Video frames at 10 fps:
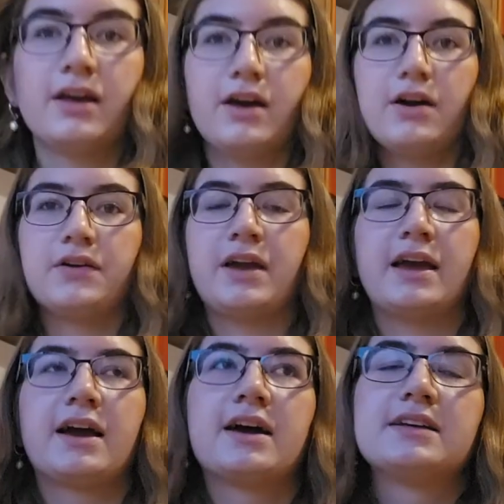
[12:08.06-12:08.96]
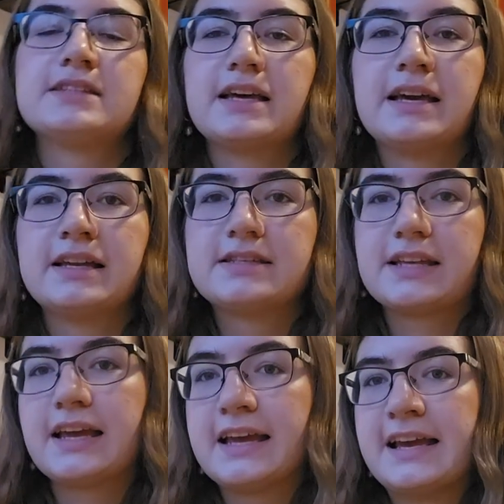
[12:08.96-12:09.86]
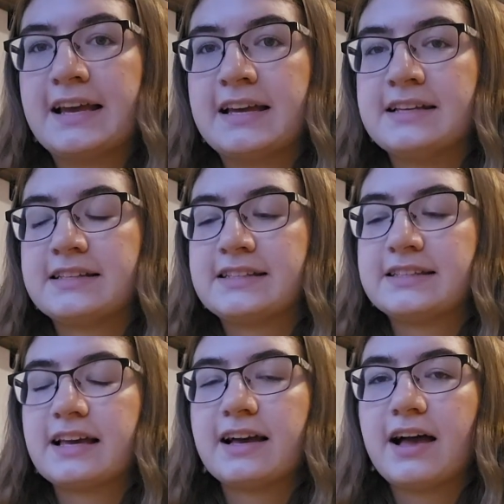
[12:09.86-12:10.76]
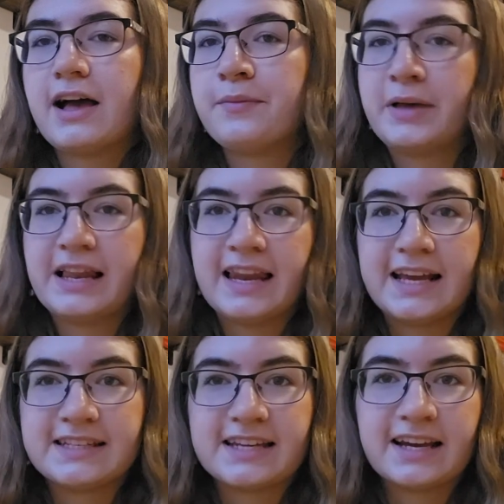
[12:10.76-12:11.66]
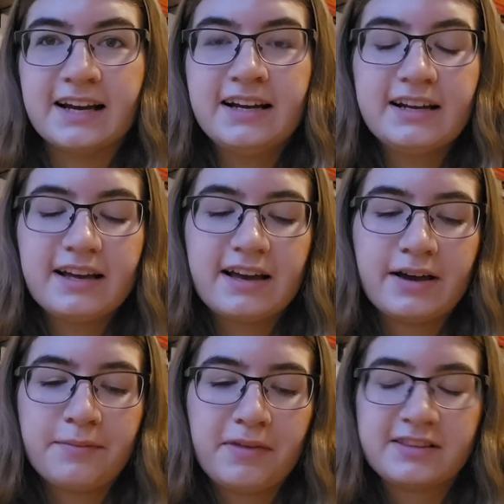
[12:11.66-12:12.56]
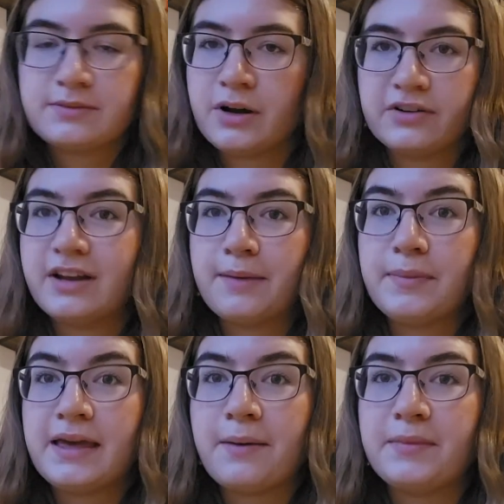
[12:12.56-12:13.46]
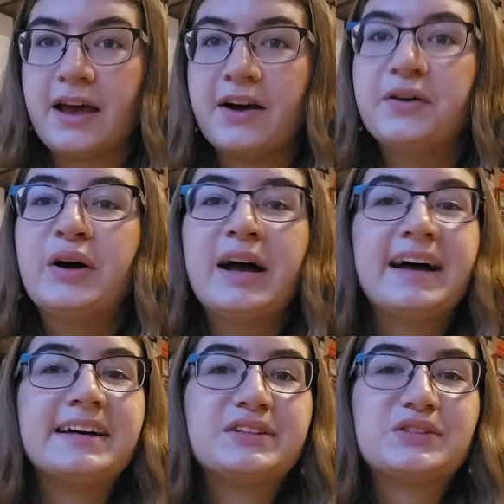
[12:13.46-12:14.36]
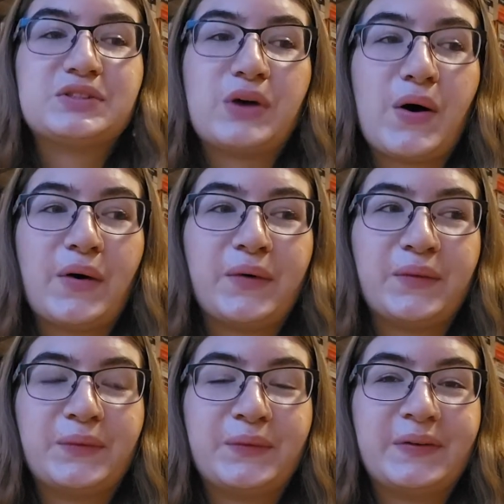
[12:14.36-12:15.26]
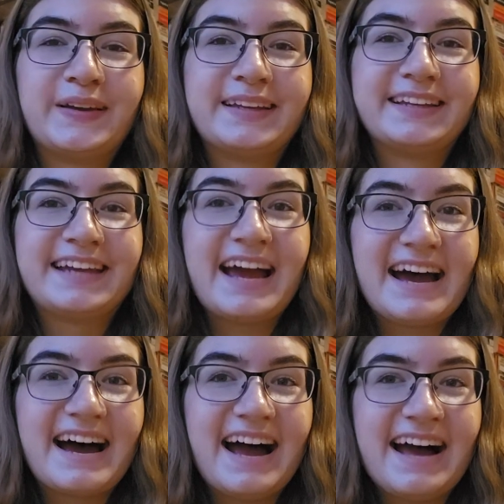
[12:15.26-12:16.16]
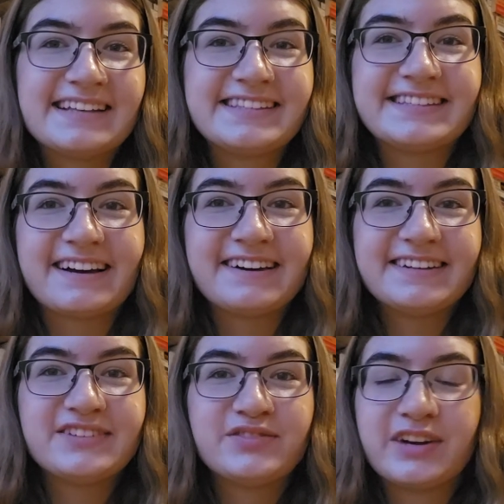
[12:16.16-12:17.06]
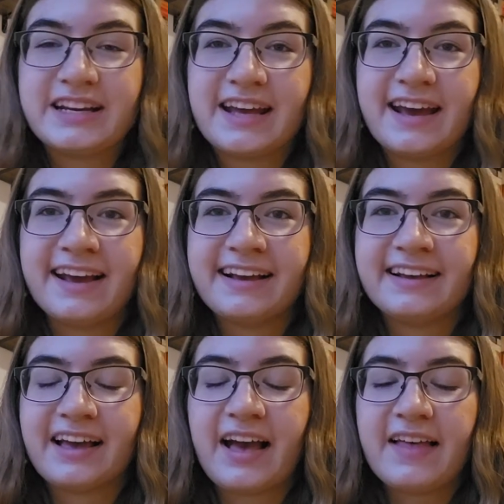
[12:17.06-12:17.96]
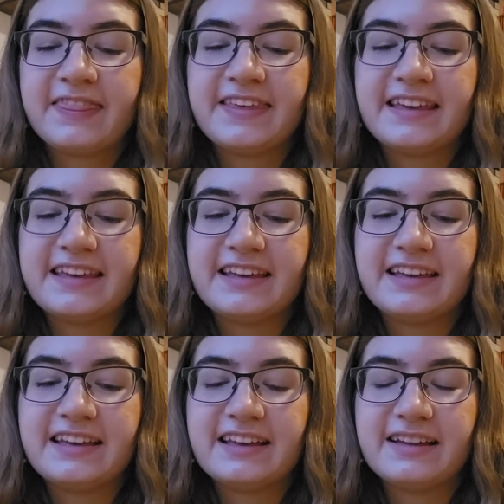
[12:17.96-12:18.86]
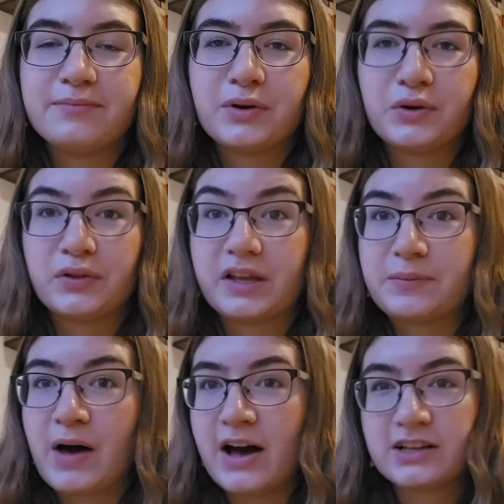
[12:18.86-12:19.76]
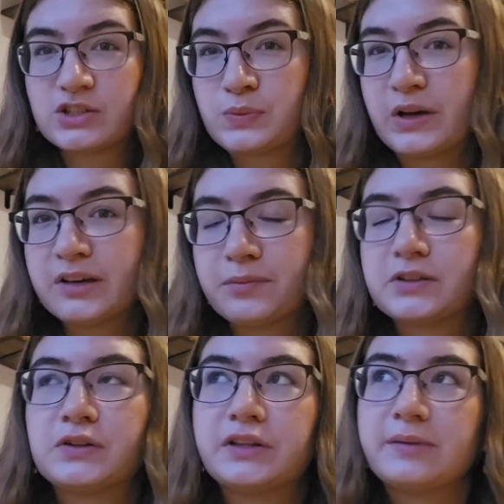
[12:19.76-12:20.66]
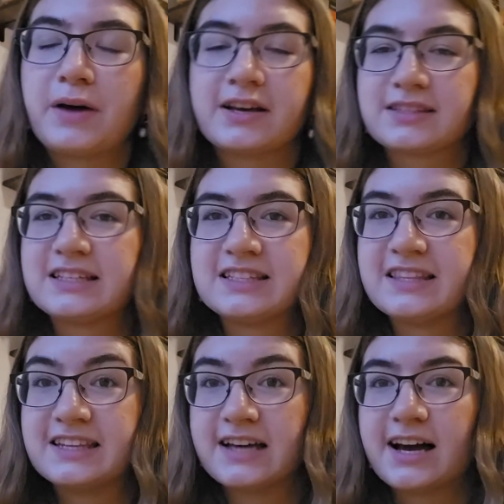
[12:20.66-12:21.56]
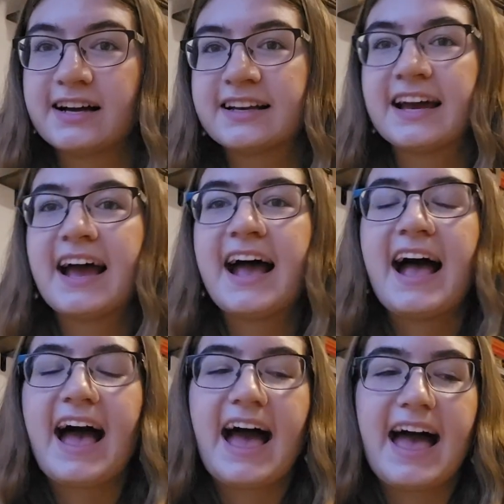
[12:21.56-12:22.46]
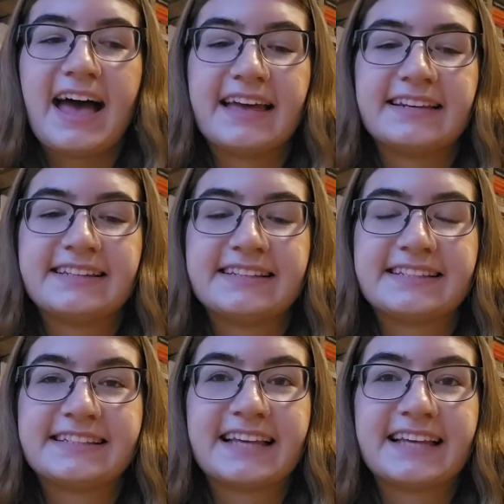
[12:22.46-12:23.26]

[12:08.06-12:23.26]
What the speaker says: Okay guys, it is a bit later, it's about 9 p.m. now, so yeah, I started reading the Magnolia Park's book, Magnolia Park's Into the Dark, and